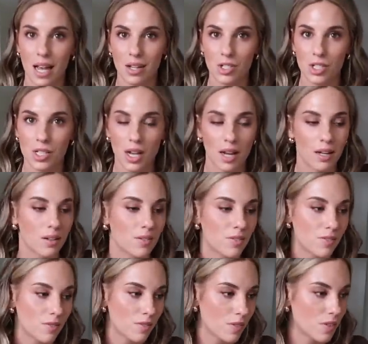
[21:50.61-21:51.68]
I'll just kind of
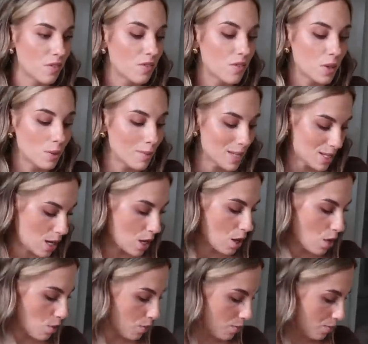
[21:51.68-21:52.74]
film as I go.